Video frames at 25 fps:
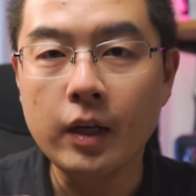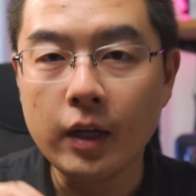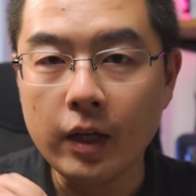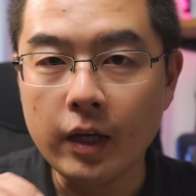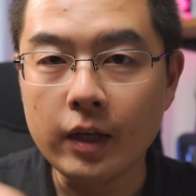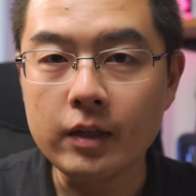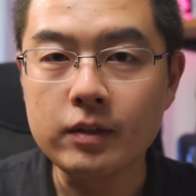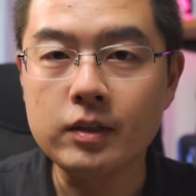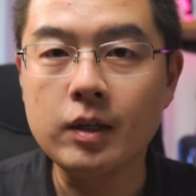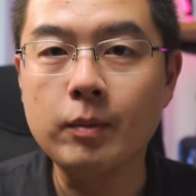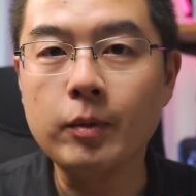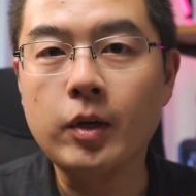
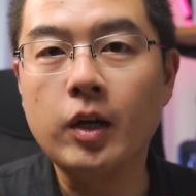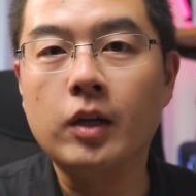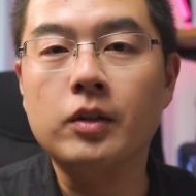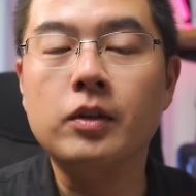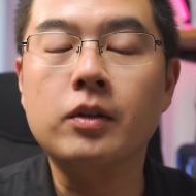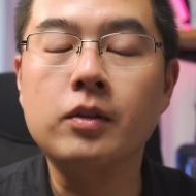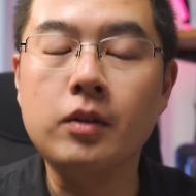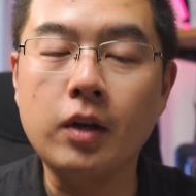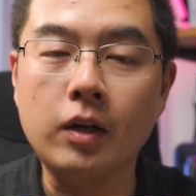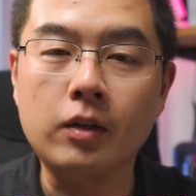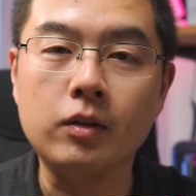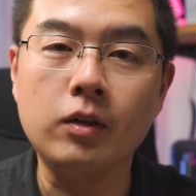and some
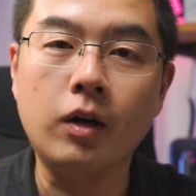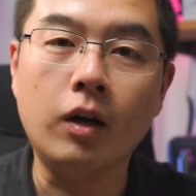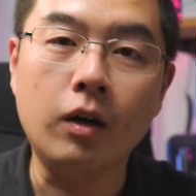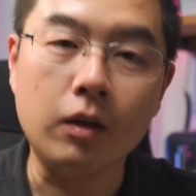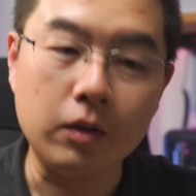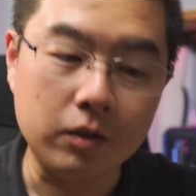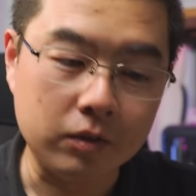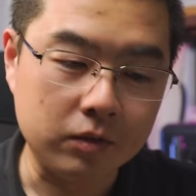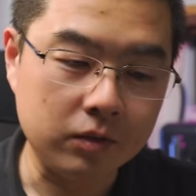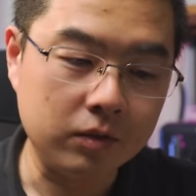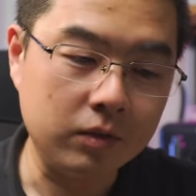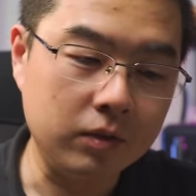cutting
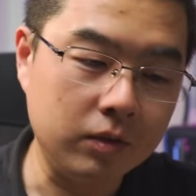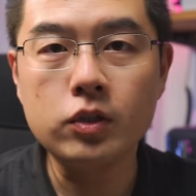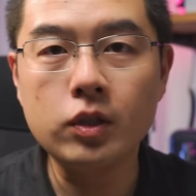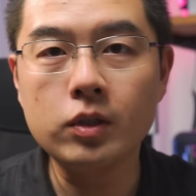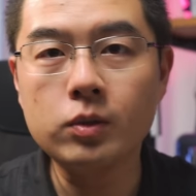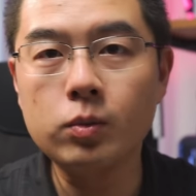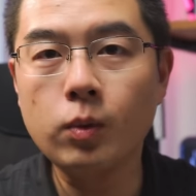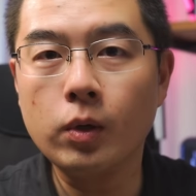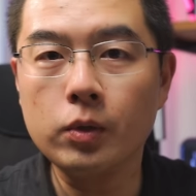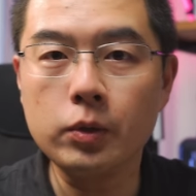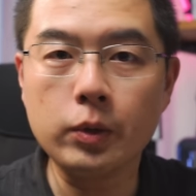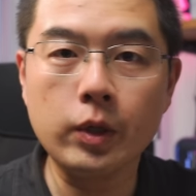technology.
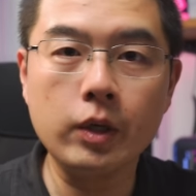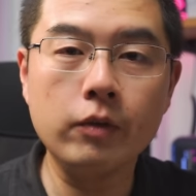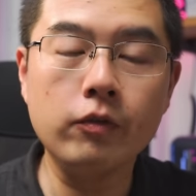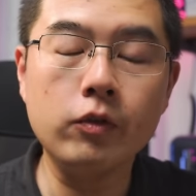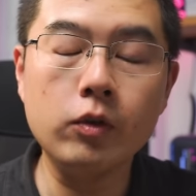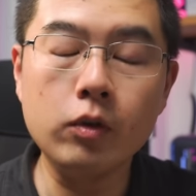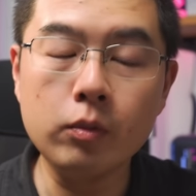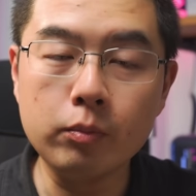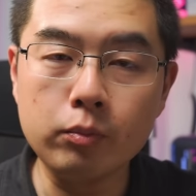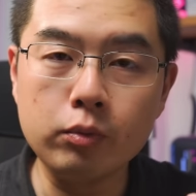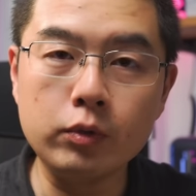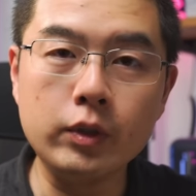Just want to give
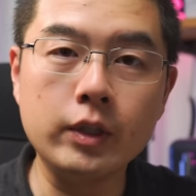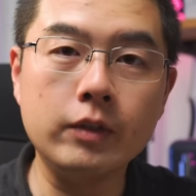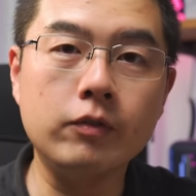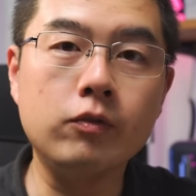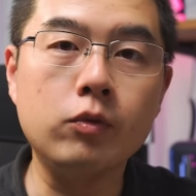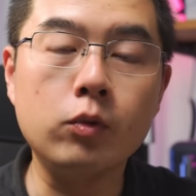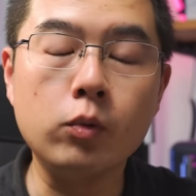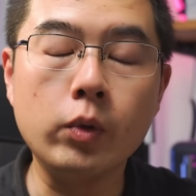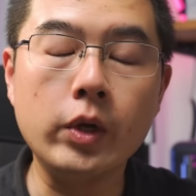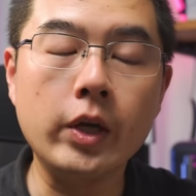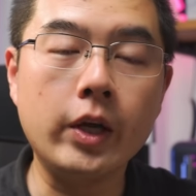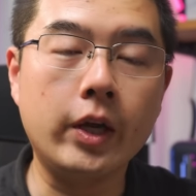you a
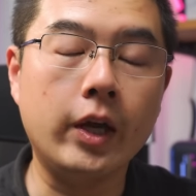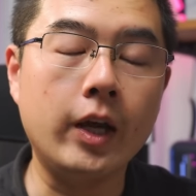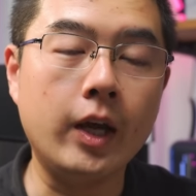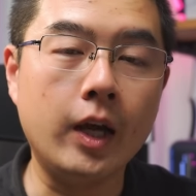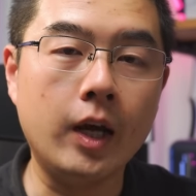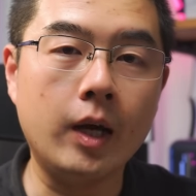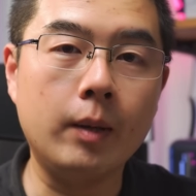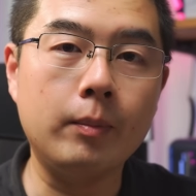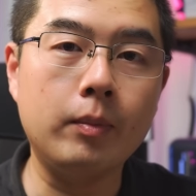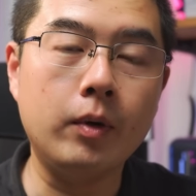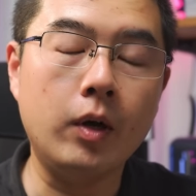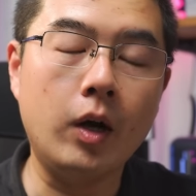brief
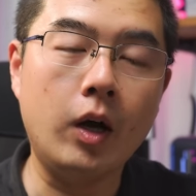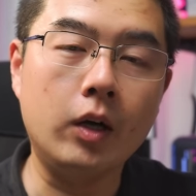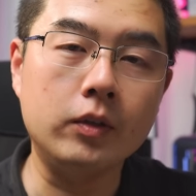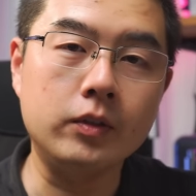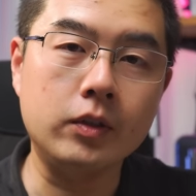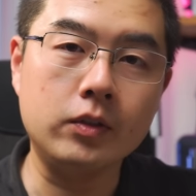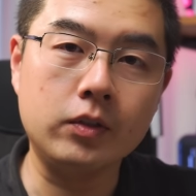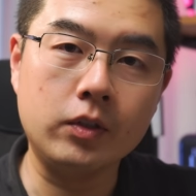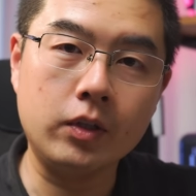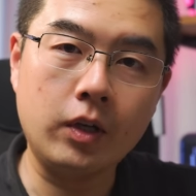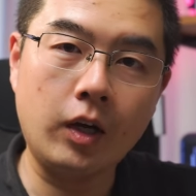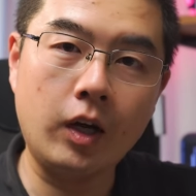recap on
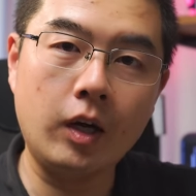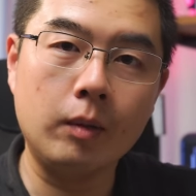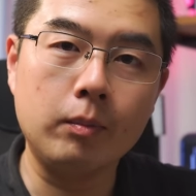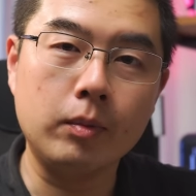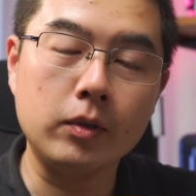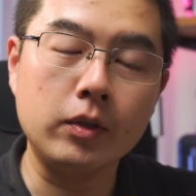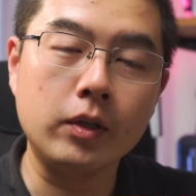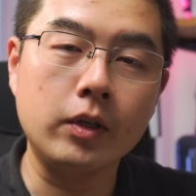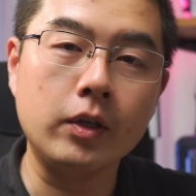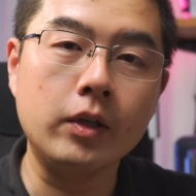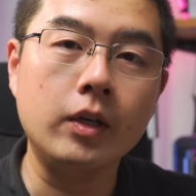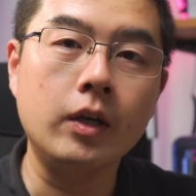this
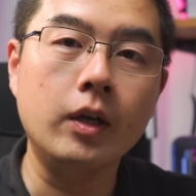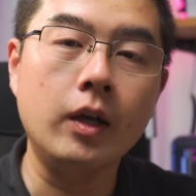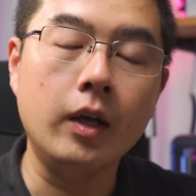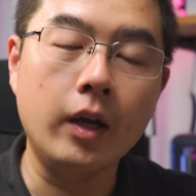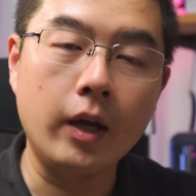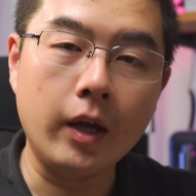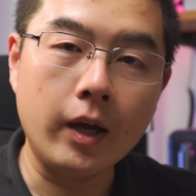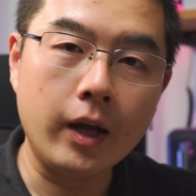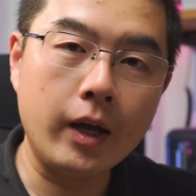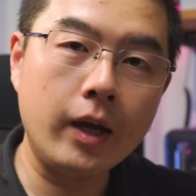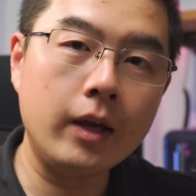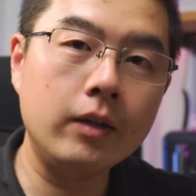company
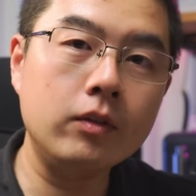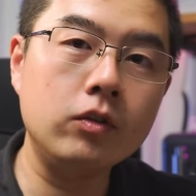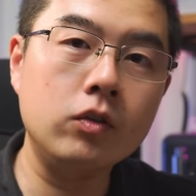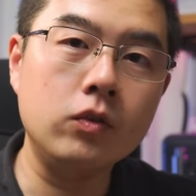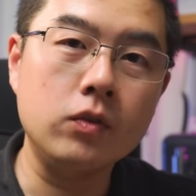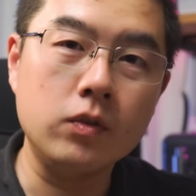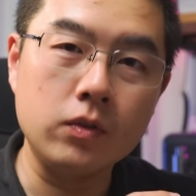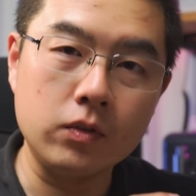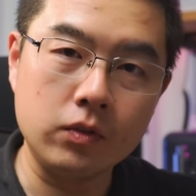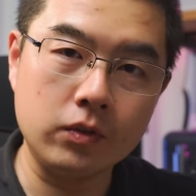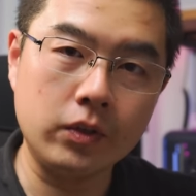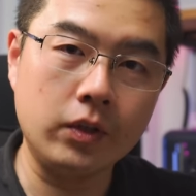and
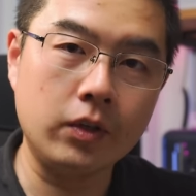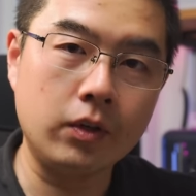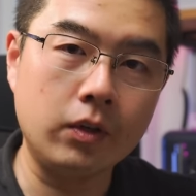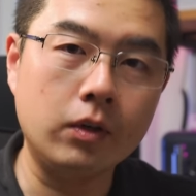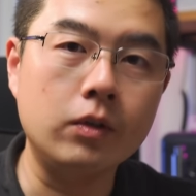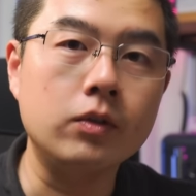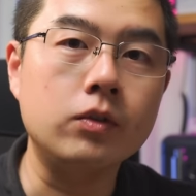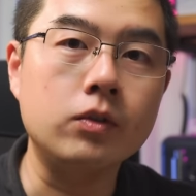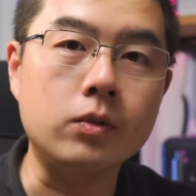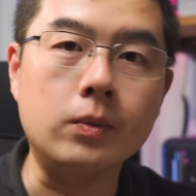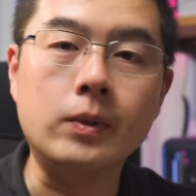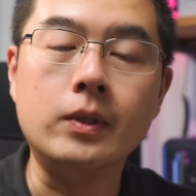
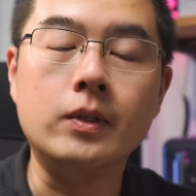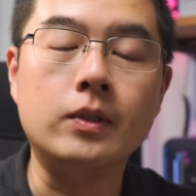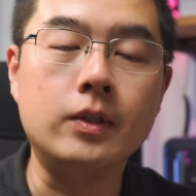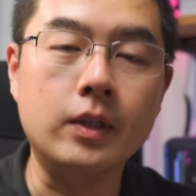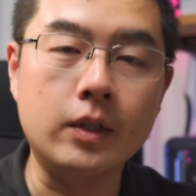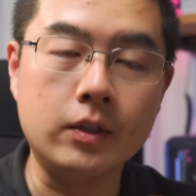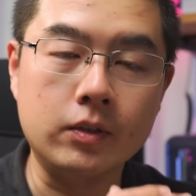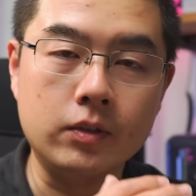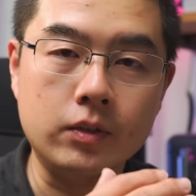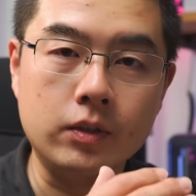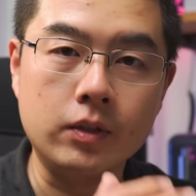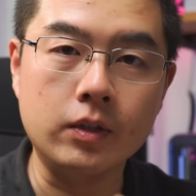their
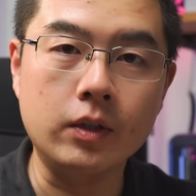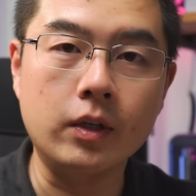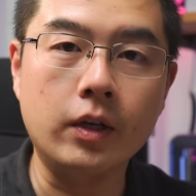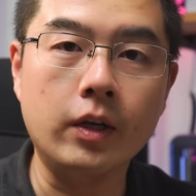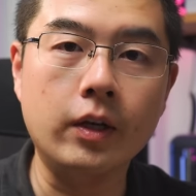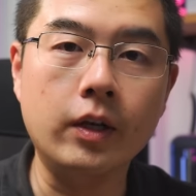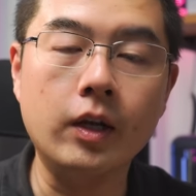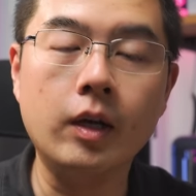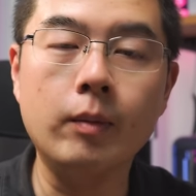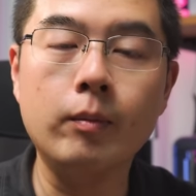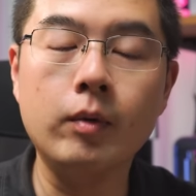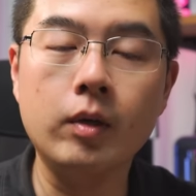360
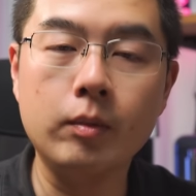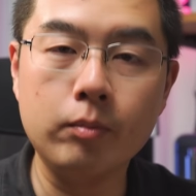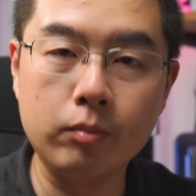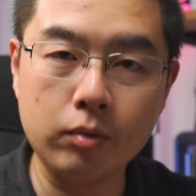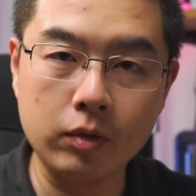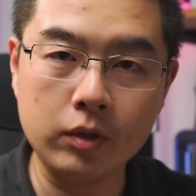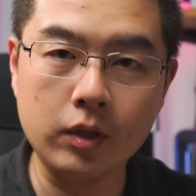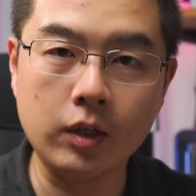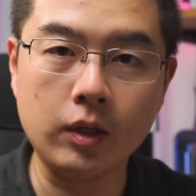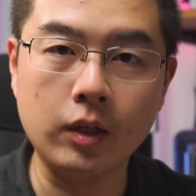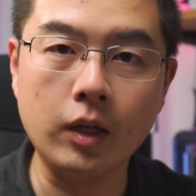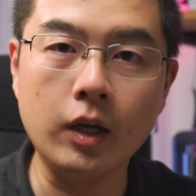camera
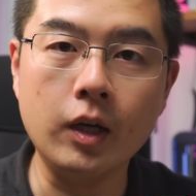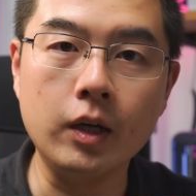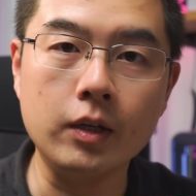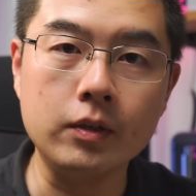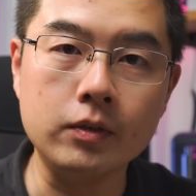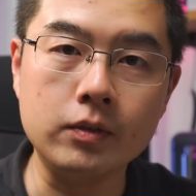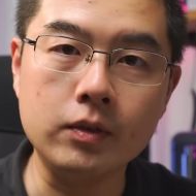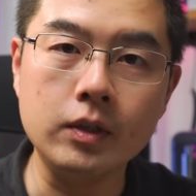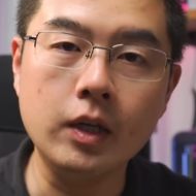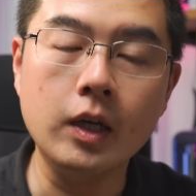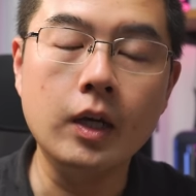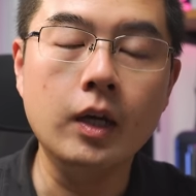product
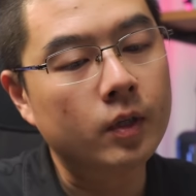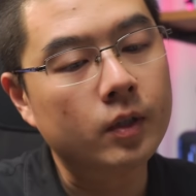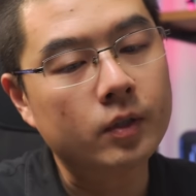lines.